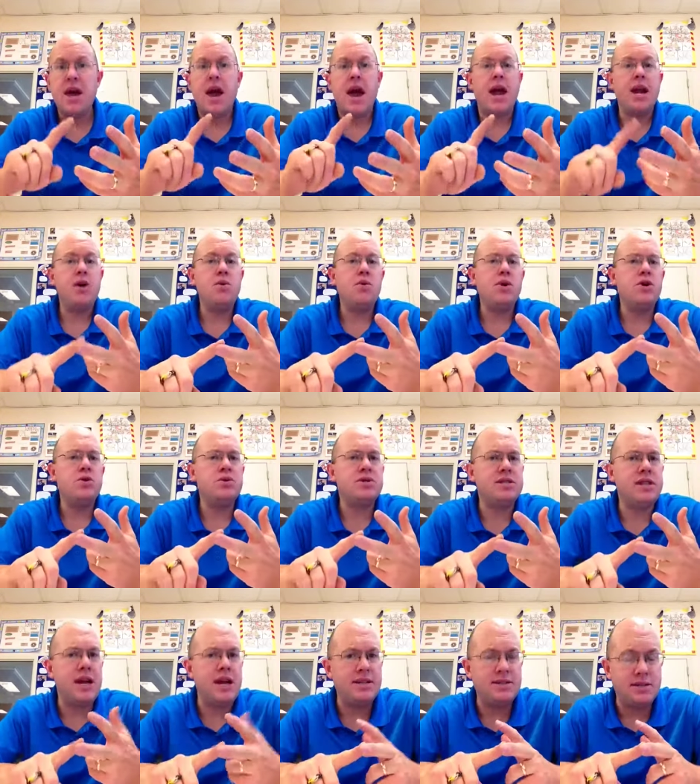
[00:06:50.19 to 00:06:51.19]
Anyone who
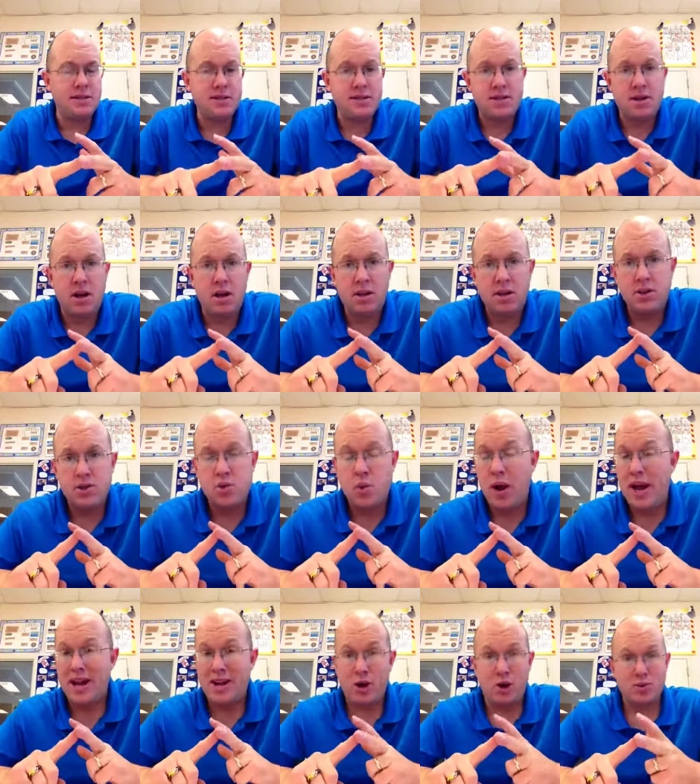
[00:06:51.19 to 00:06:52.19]
stands in Stalin's
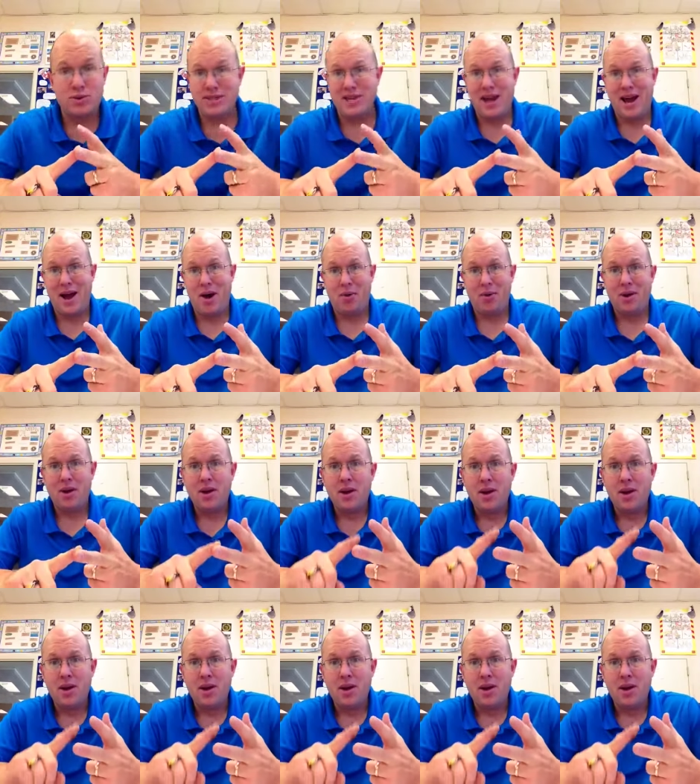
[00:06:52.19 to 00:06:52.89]
way goes down.